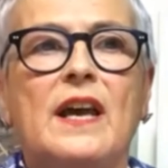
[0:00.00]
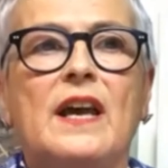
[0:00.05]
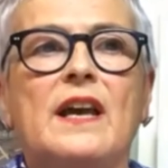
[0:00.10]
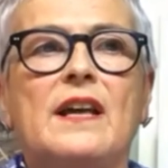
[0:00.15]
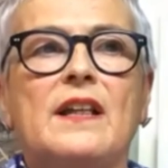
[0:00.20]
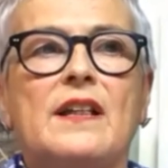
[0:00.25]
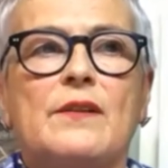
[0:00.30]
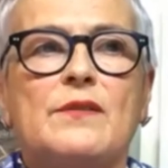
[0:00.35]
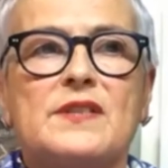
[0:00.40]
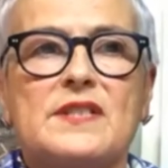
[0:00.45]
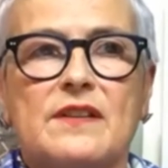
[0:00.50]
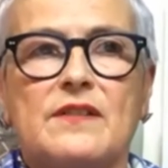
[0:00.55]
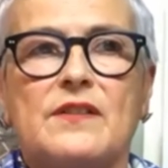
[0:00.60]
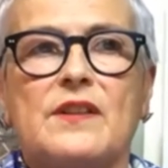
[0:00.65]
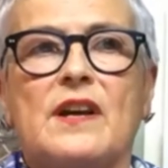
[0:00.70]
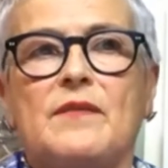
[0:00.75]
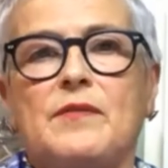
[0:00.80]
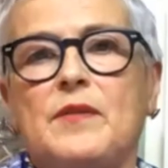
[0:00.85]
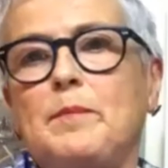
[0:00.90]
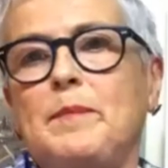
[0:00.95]
It was
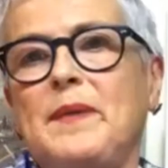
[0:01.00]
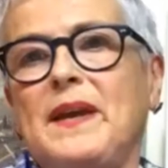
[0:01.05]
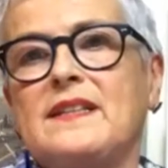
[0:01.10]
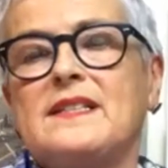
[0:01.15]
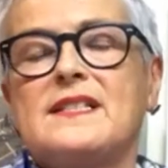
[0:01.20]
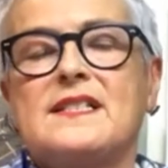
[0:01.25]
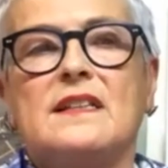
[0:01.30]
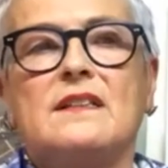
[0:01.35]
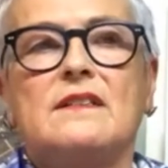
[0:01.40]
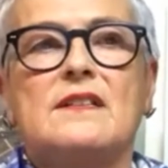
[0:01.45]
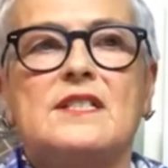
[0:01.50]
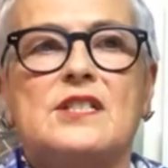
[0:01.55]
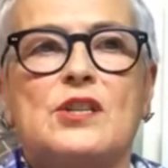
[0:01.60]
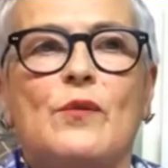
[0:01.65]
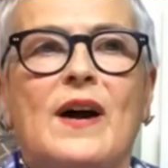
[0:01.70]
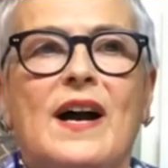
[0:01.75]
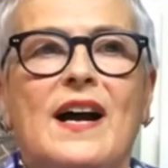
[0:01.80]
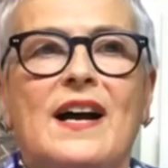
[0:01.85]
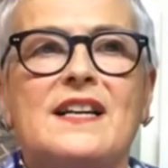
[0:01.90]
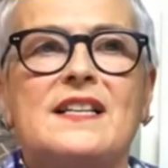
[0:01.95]
the big silk
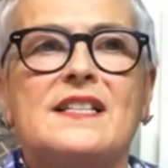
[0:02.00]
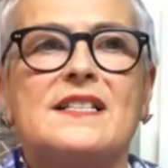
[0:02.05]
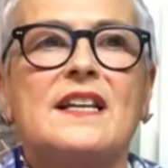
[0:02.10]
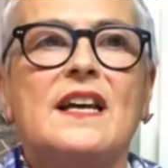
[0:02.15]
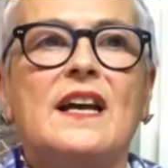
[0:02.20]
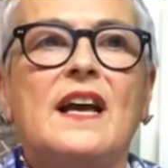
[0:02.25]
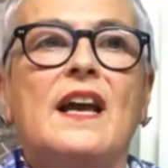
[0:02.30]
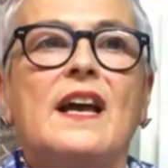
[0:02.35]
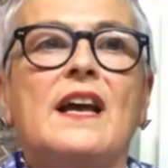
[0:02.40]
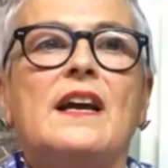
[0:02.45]
squares.